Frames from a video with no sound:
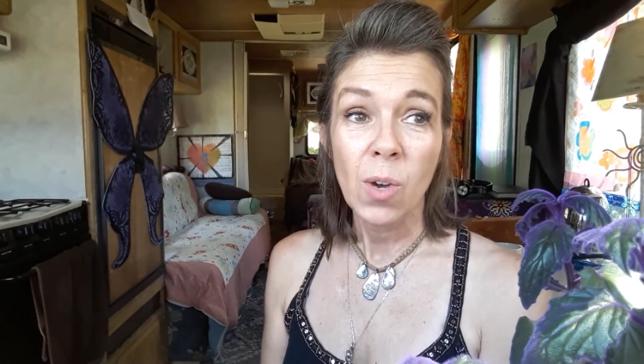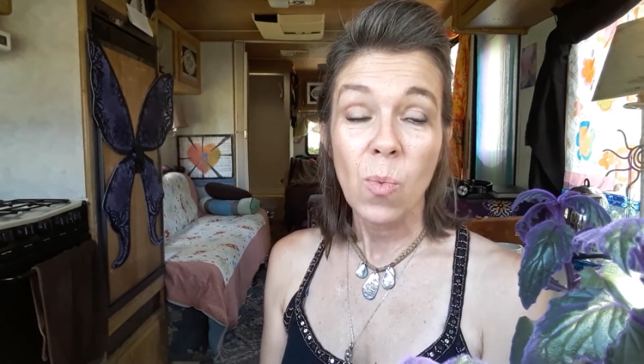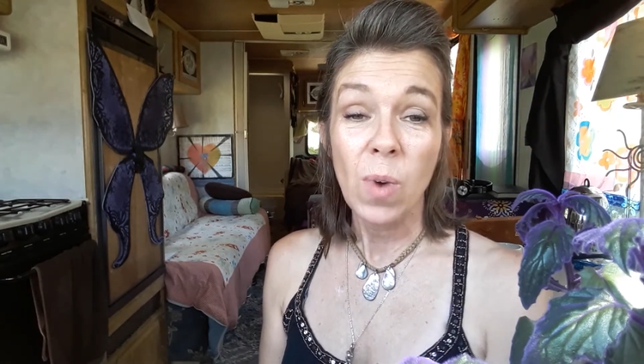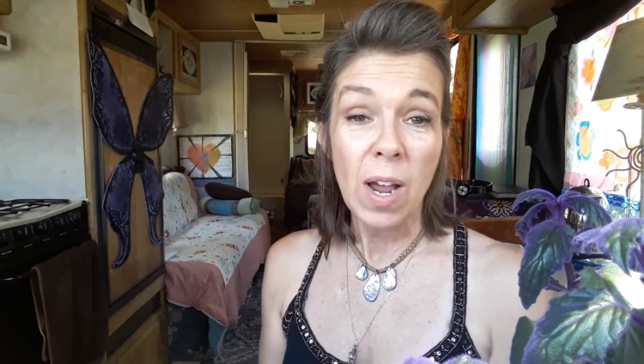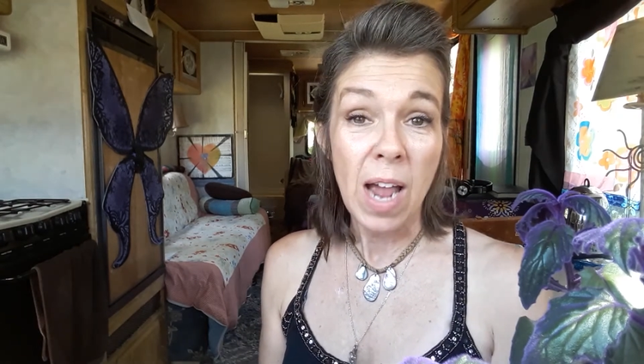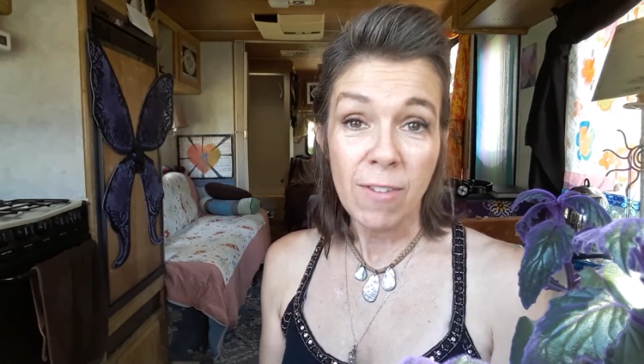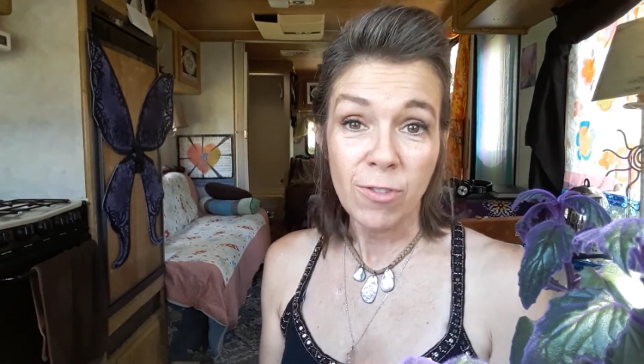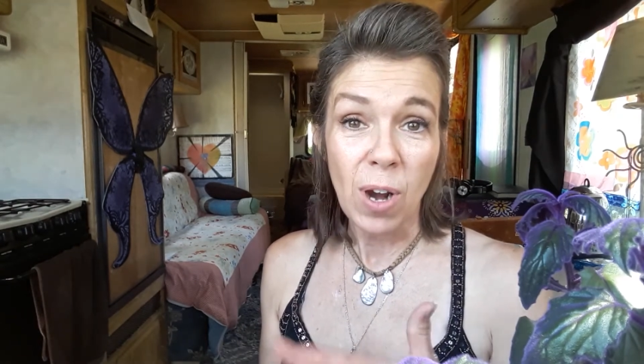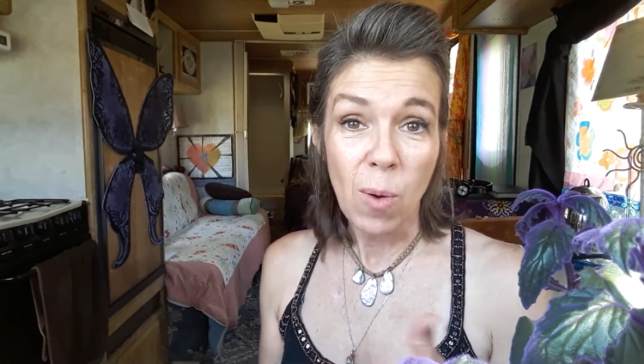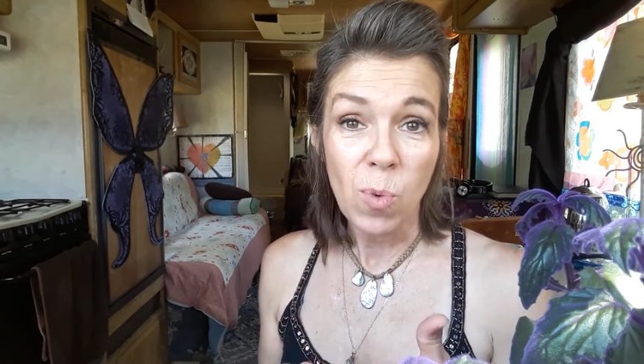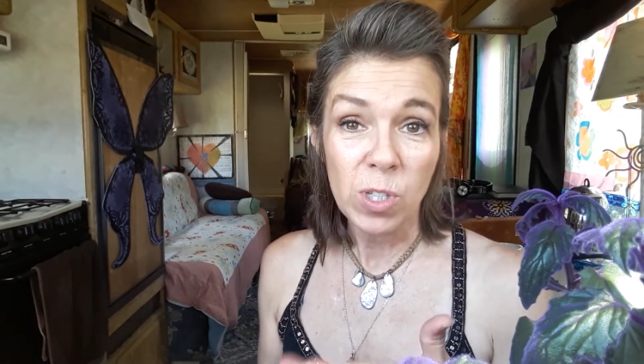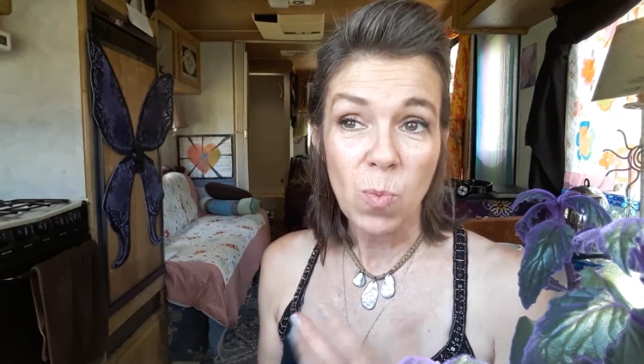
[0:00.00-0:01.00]
after I
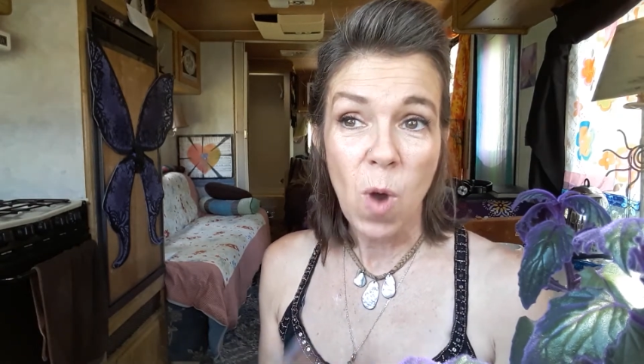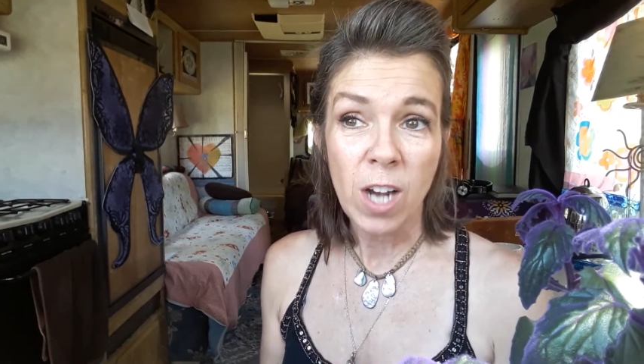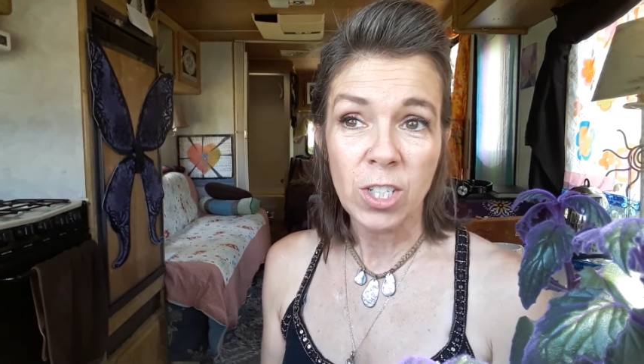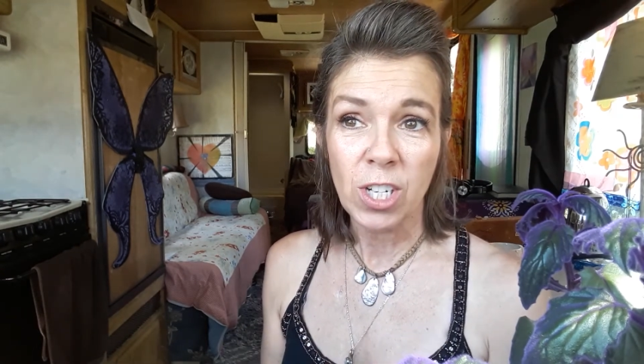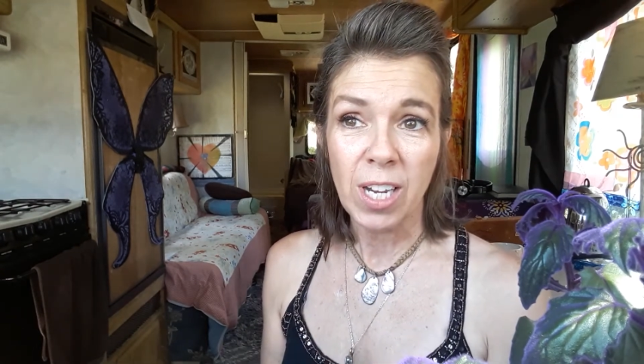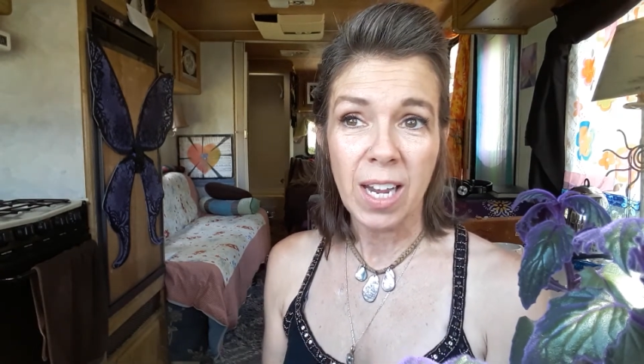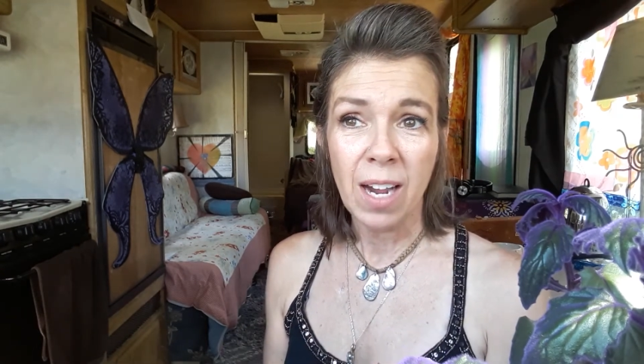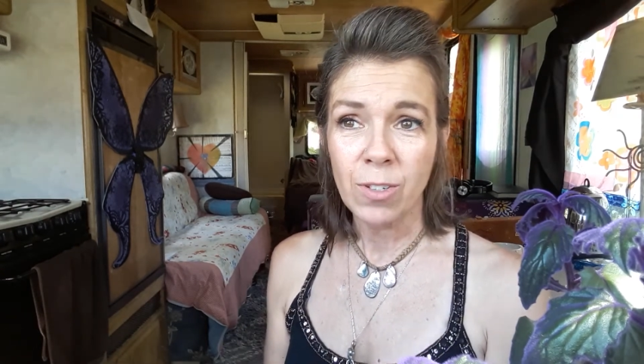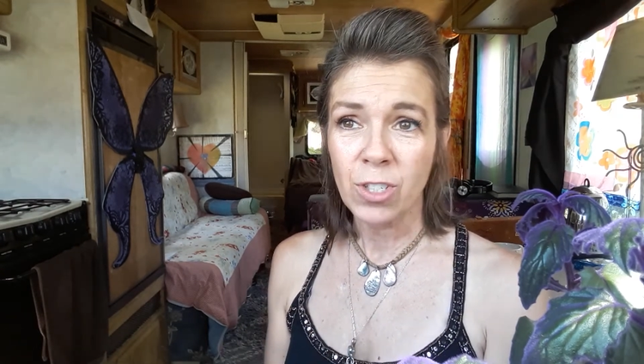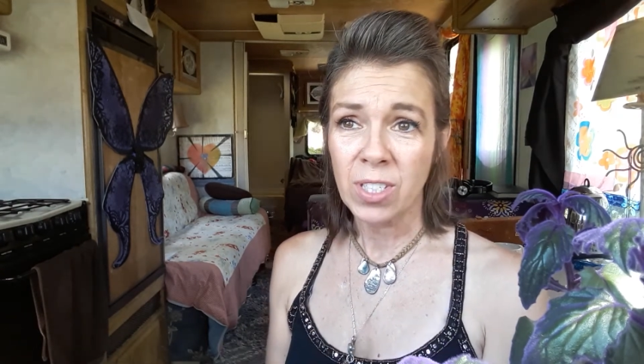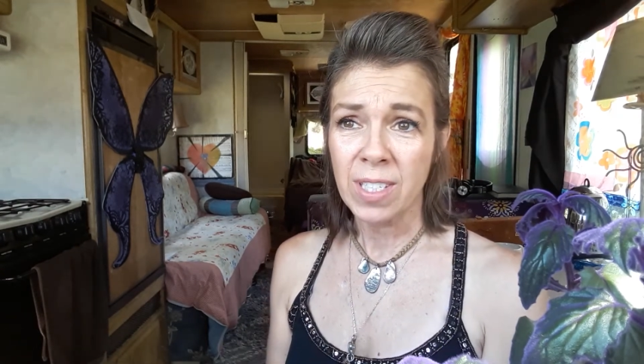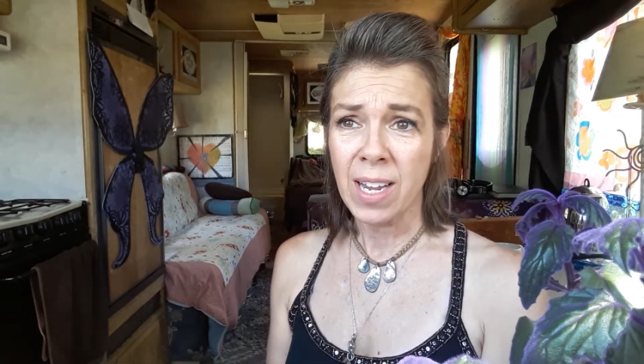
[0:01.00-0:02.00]
was watching it, I
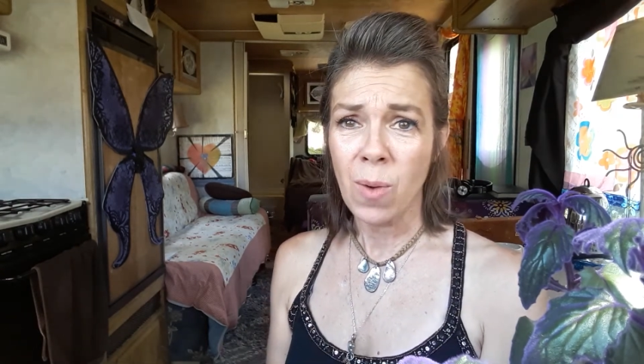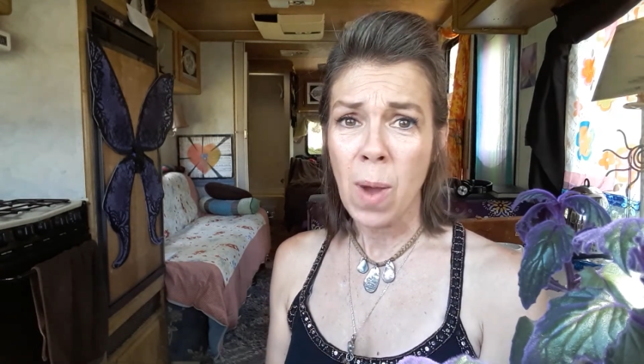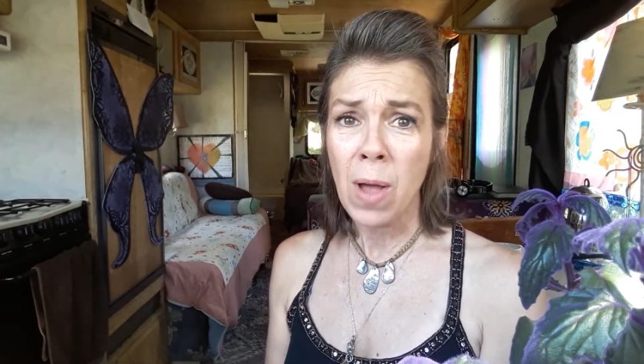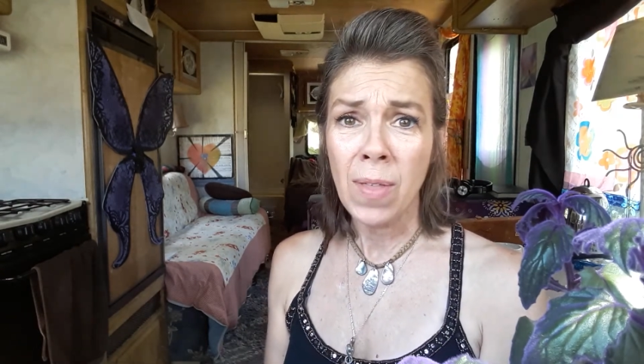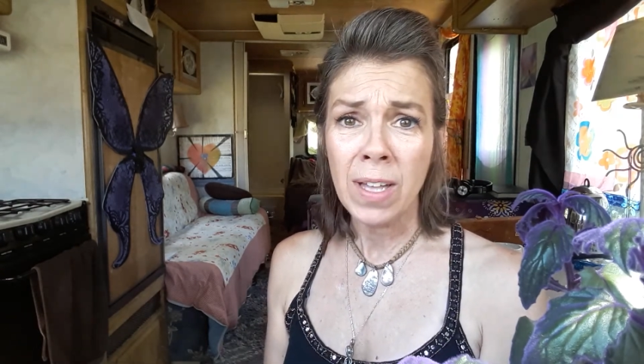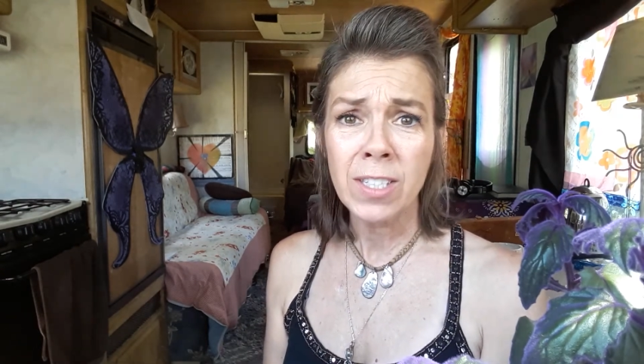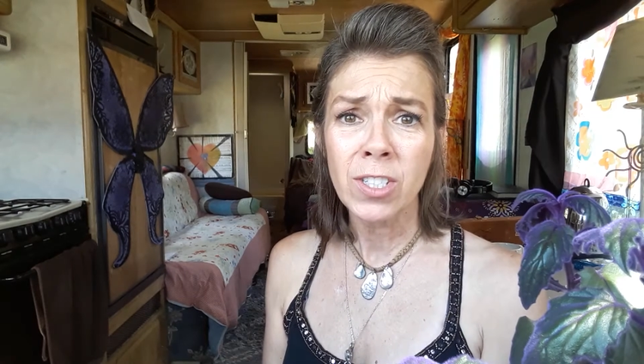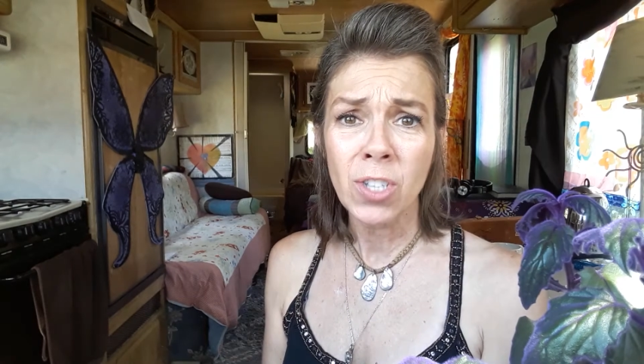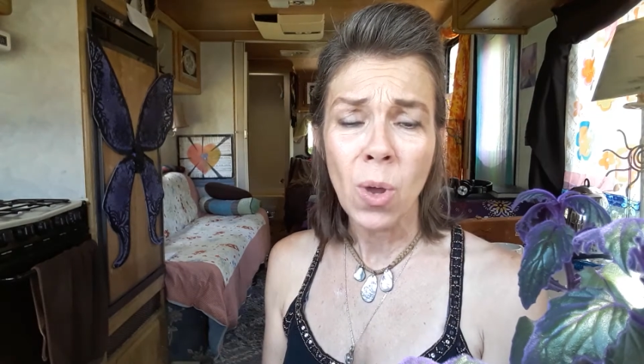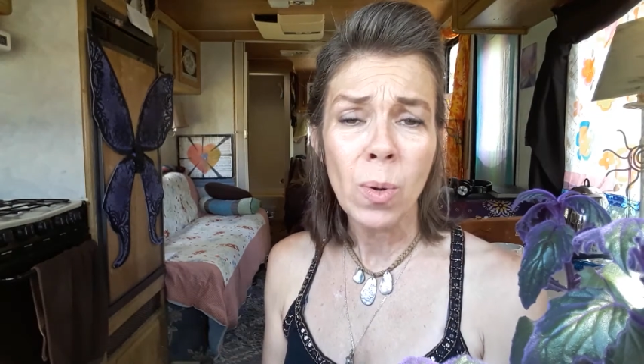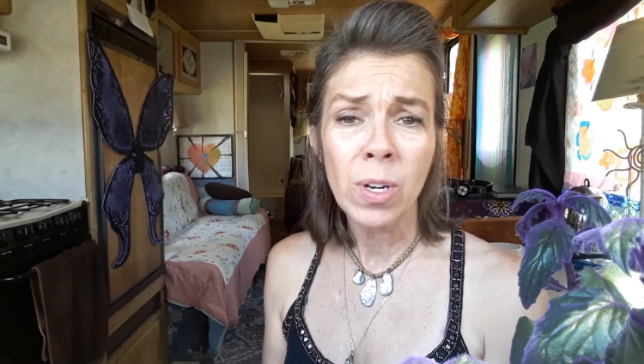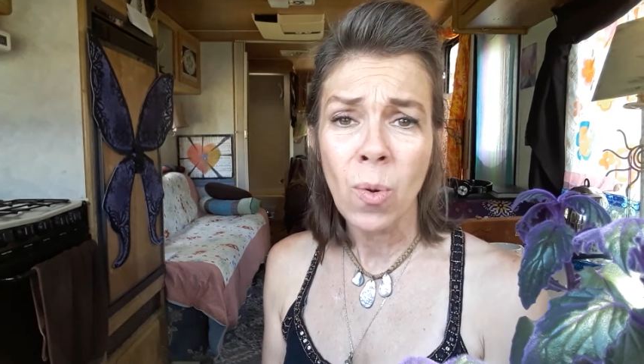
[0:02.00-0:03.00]
was just like, wow, that's
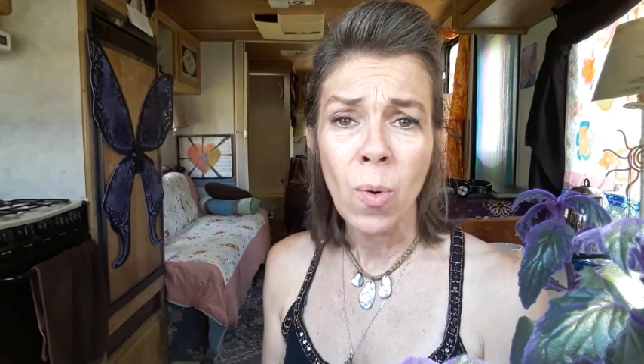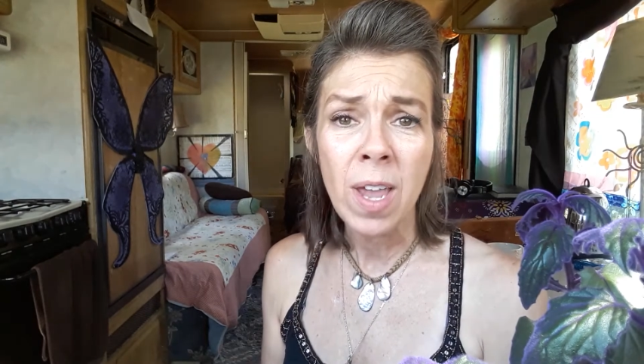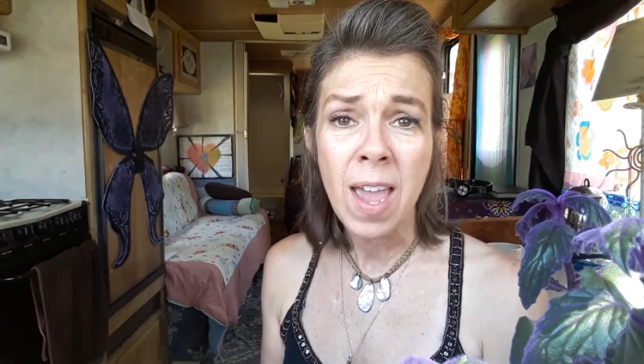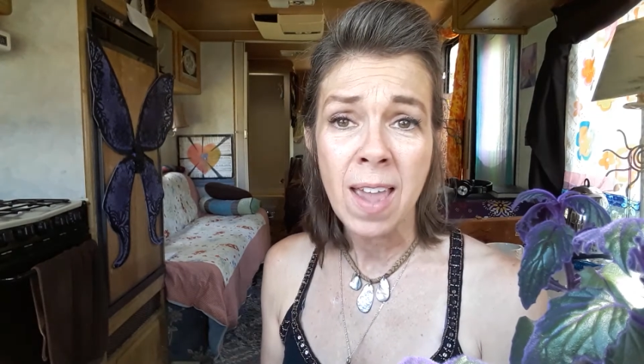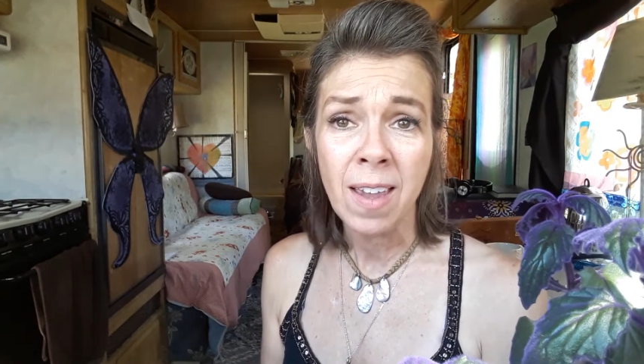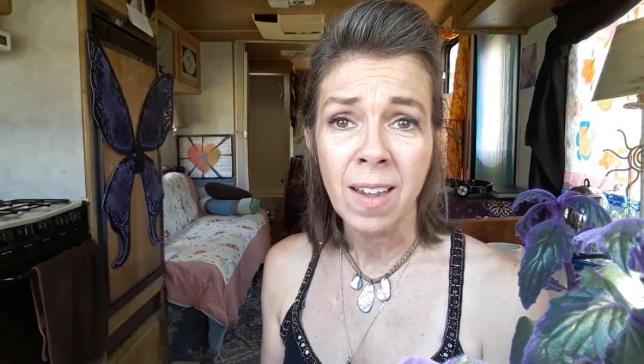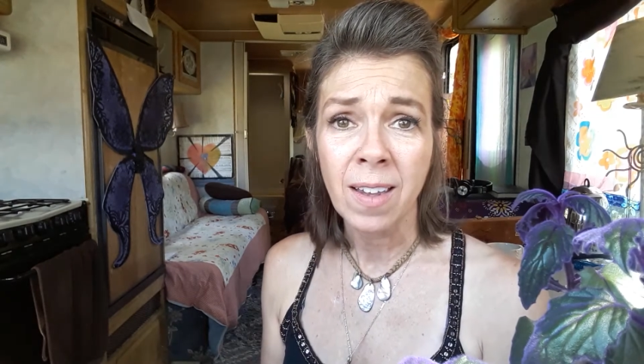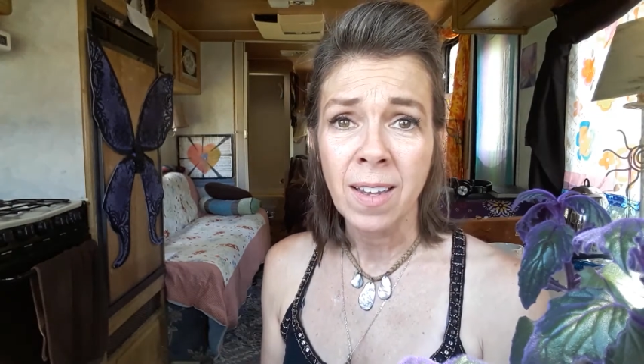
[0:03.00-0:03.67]
so annoying.